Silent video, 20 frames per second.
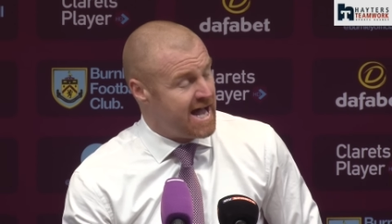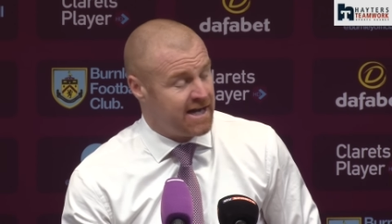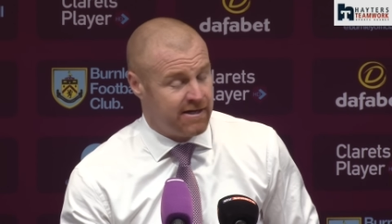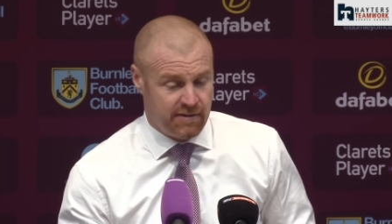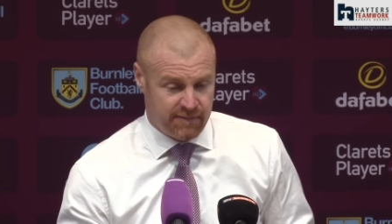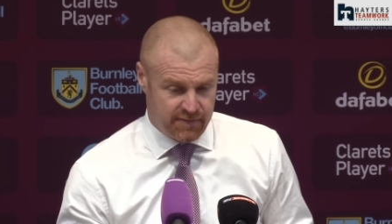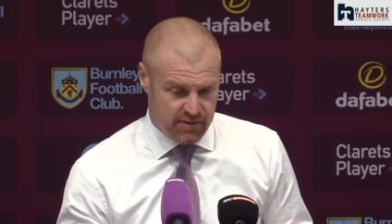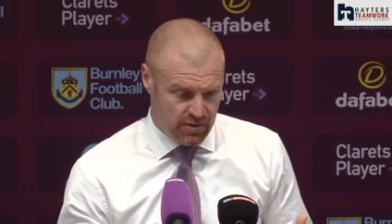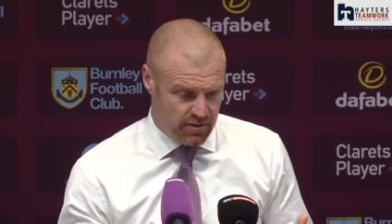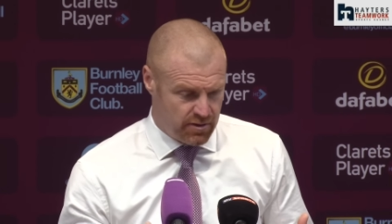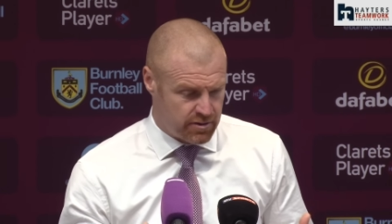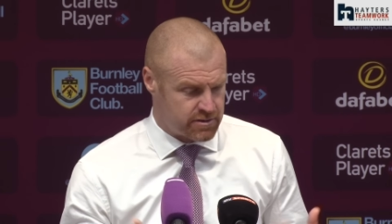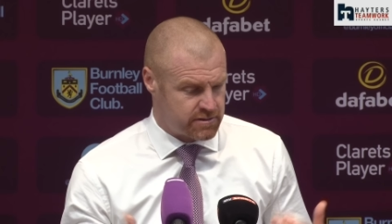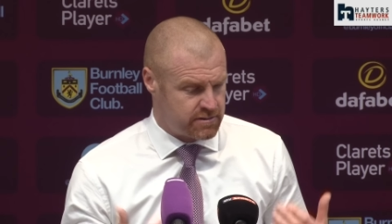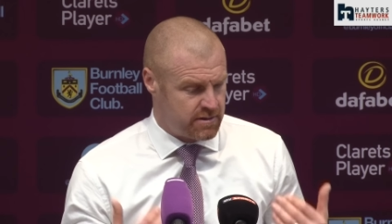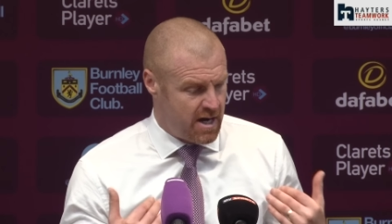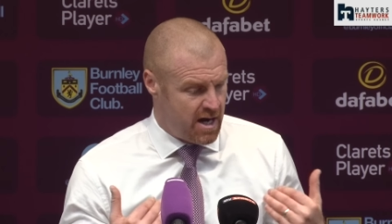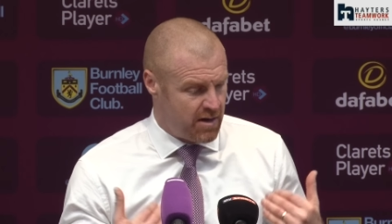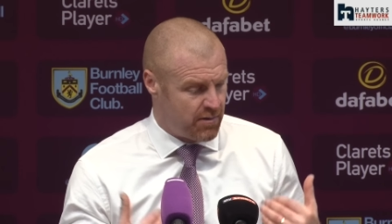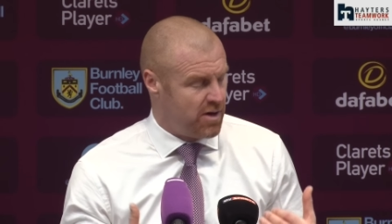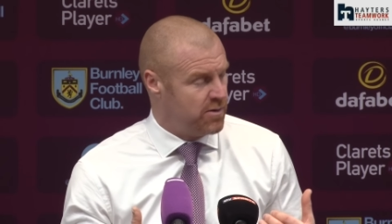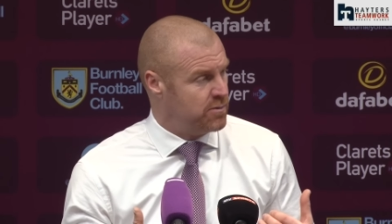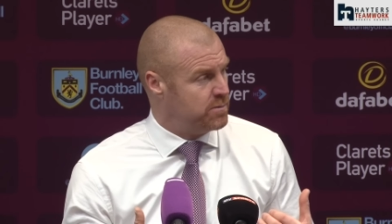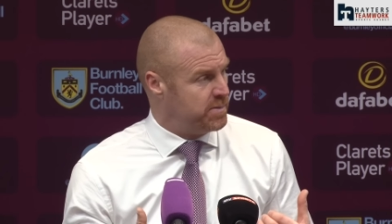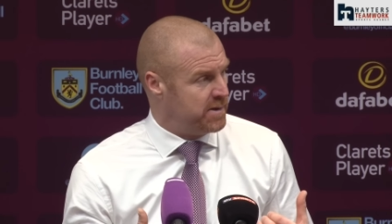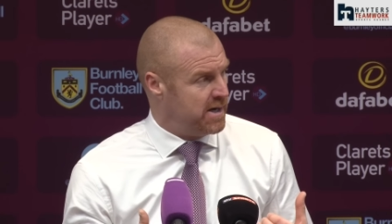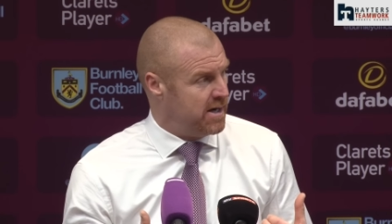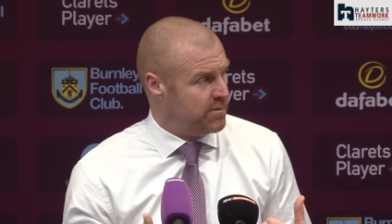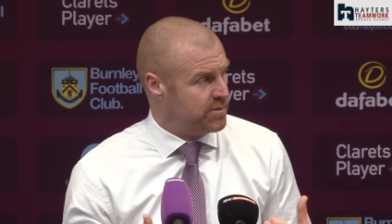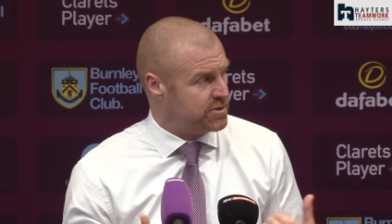And, of course, our own
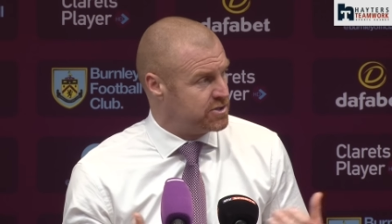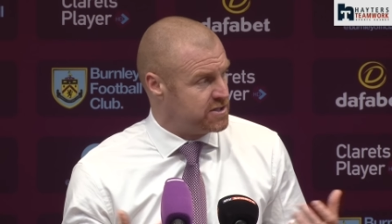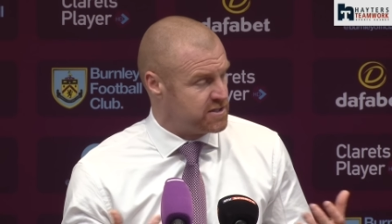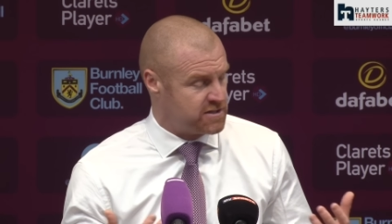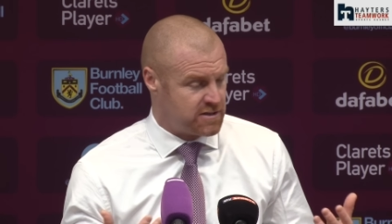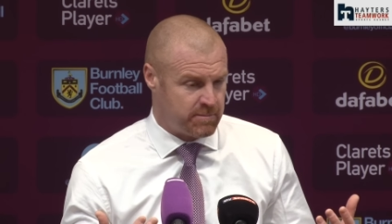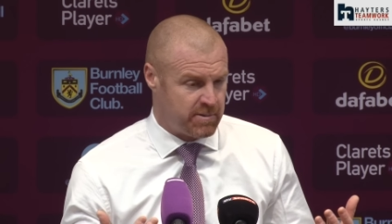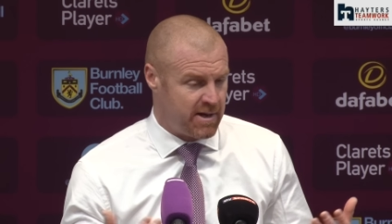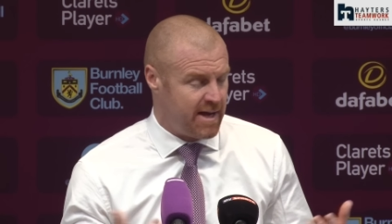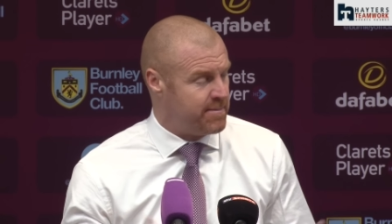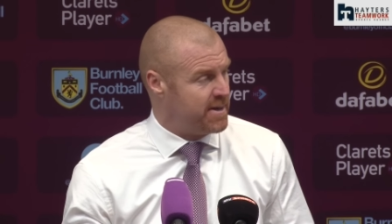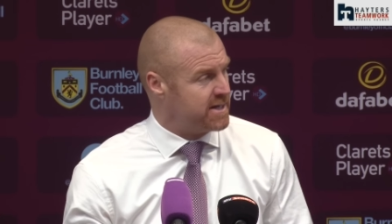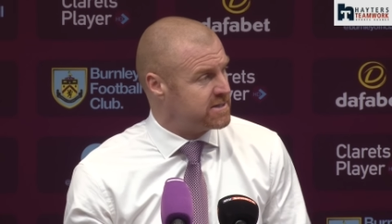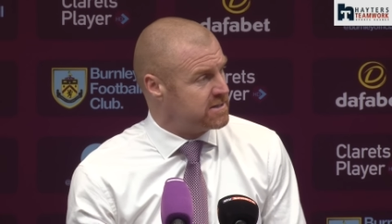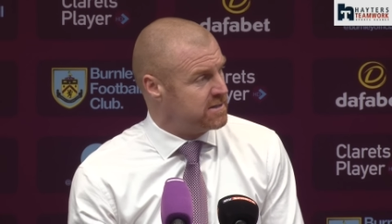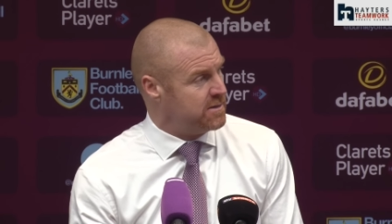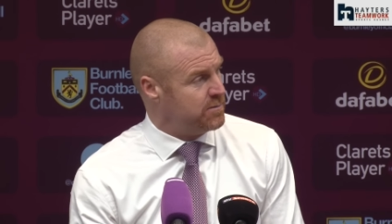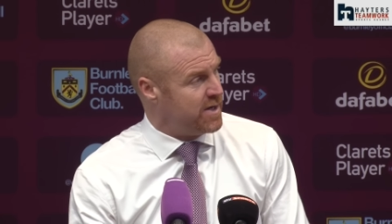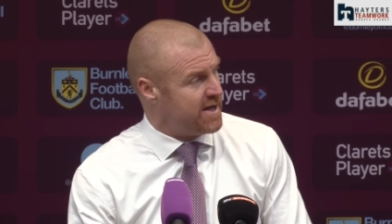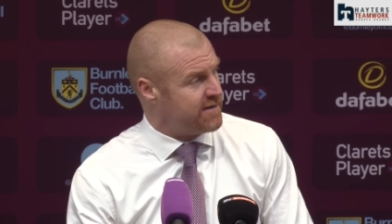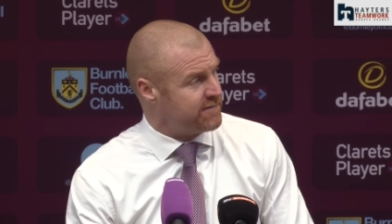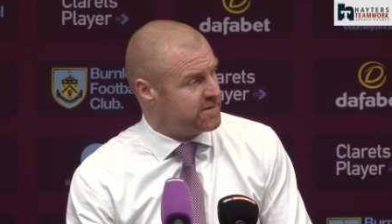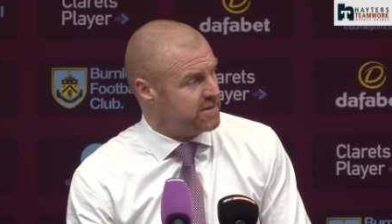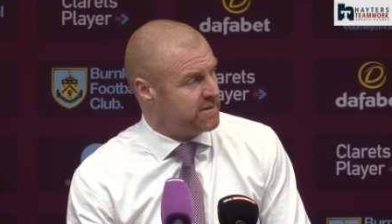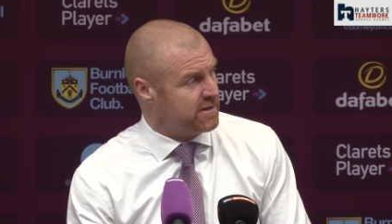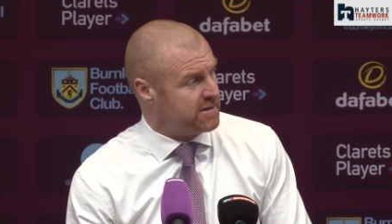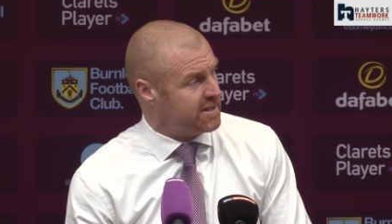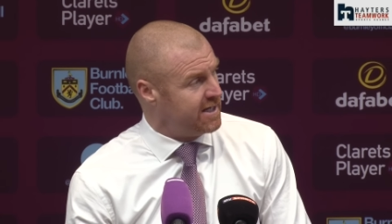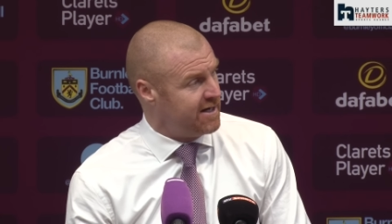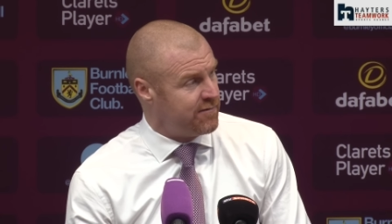part, which is to play better than we have
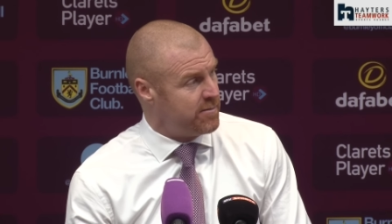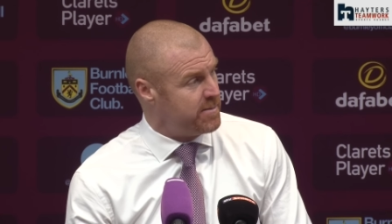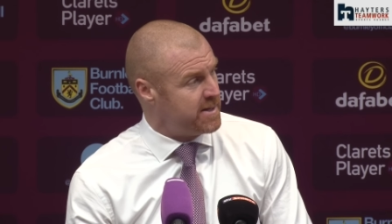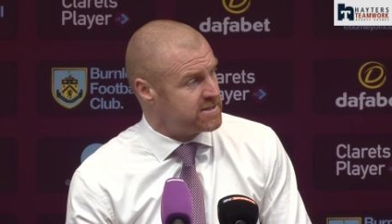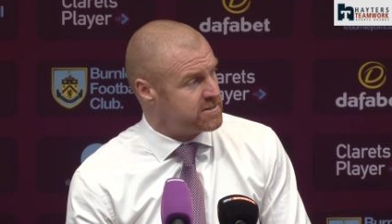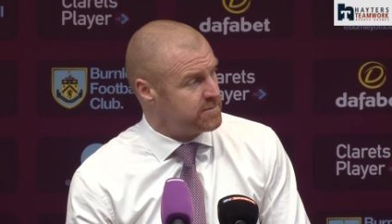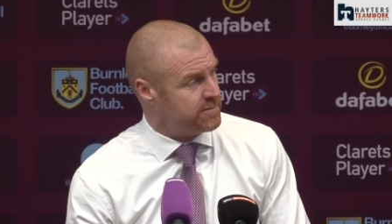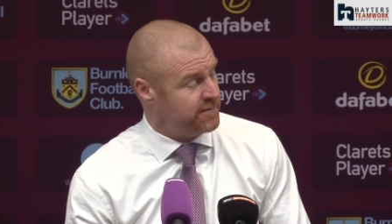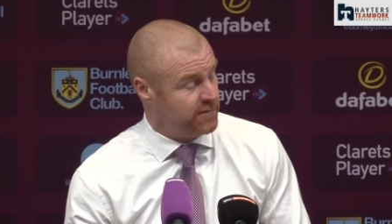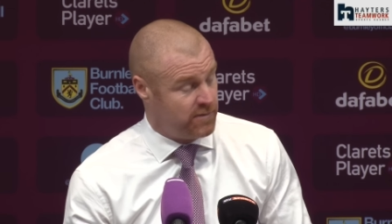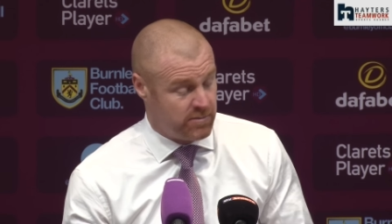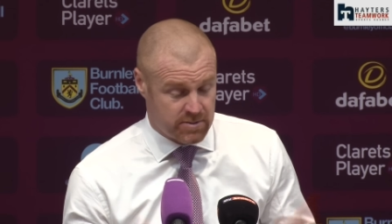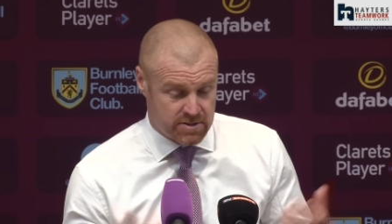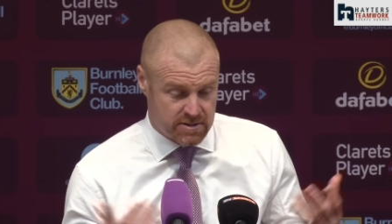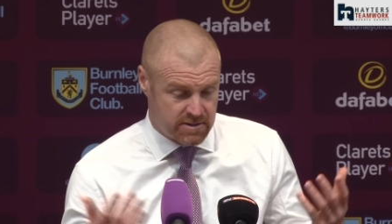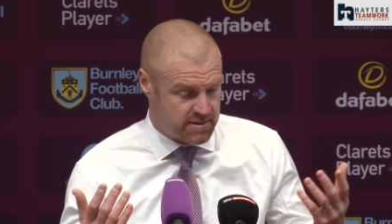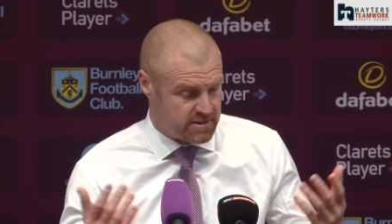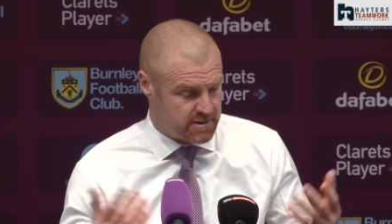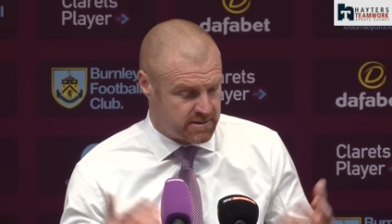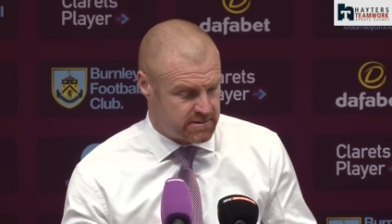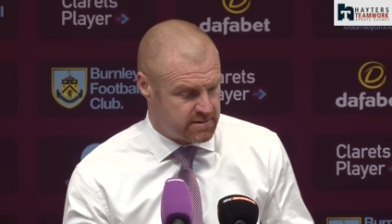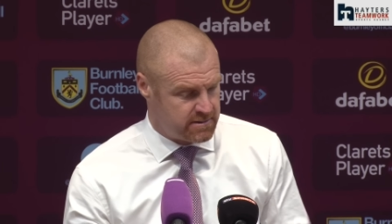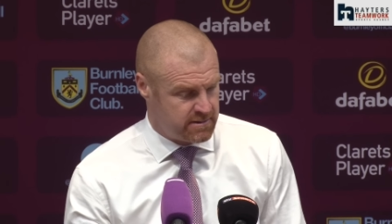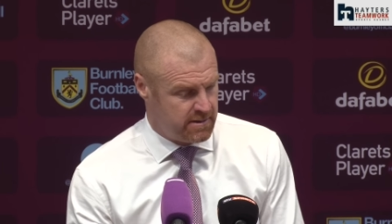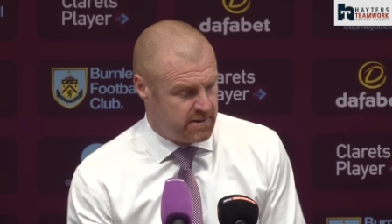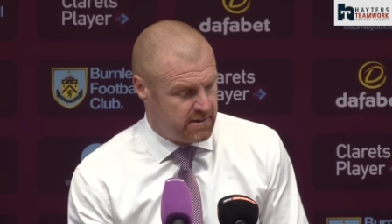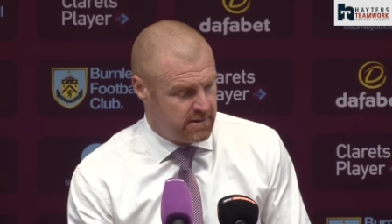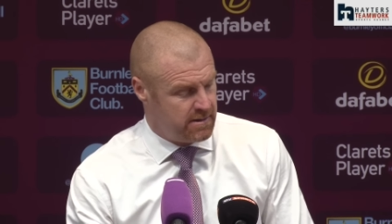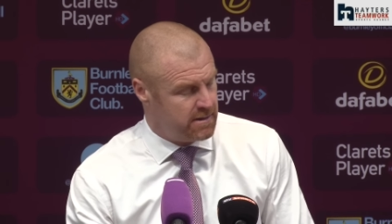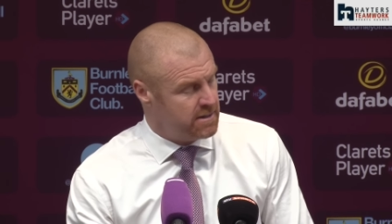done and deliver better performances. It's
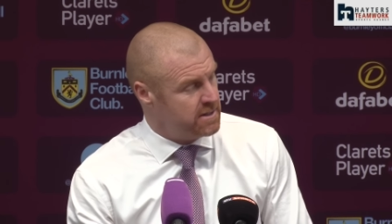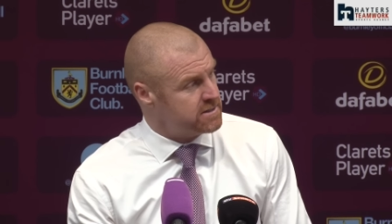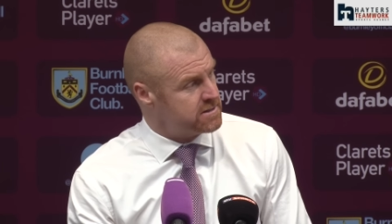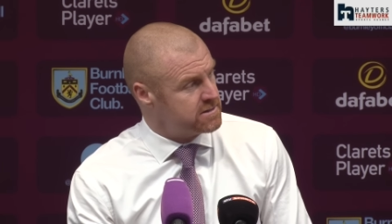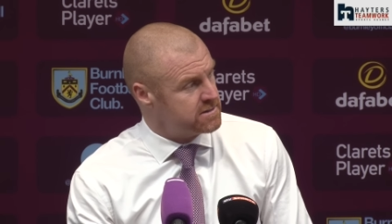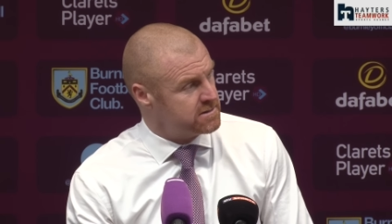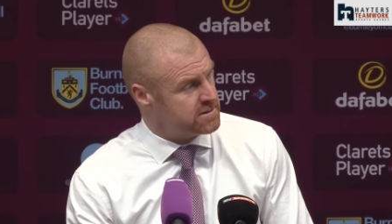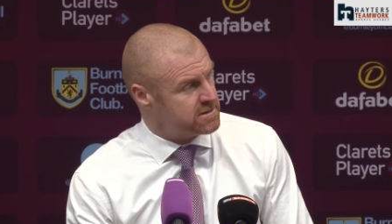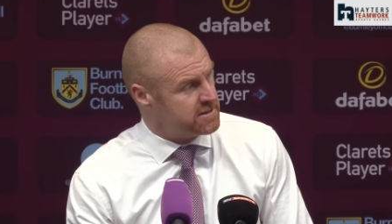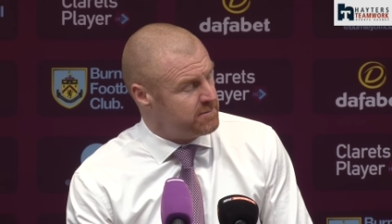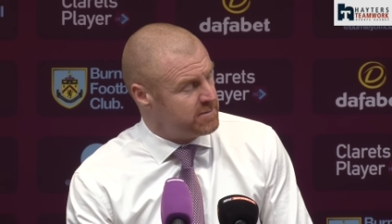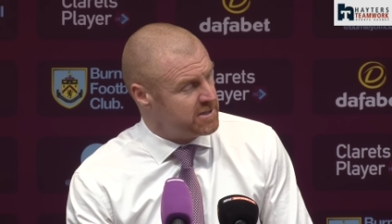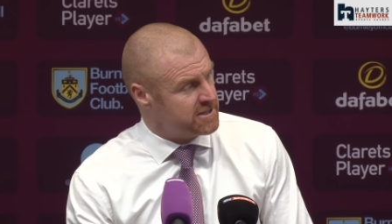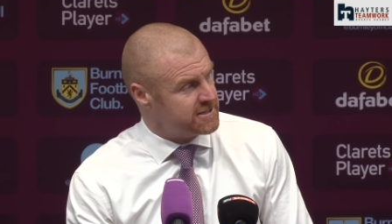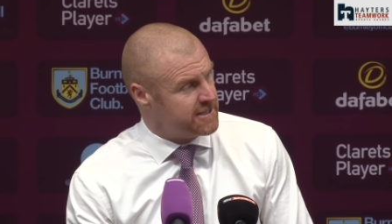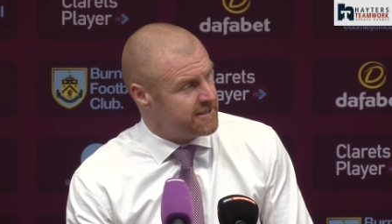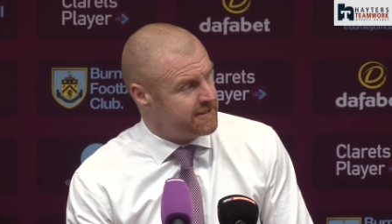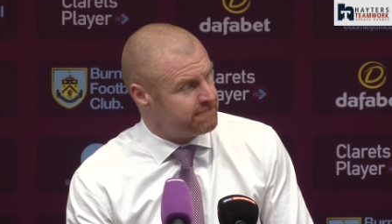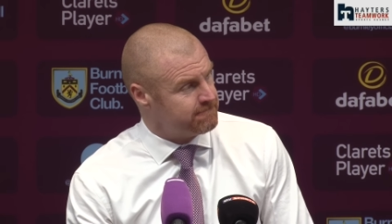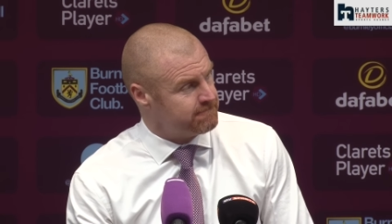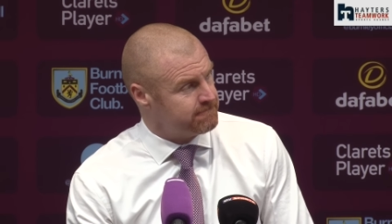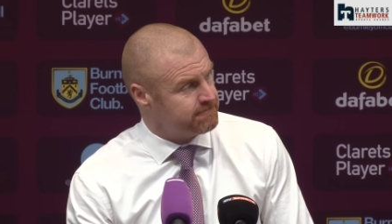it's simple as that.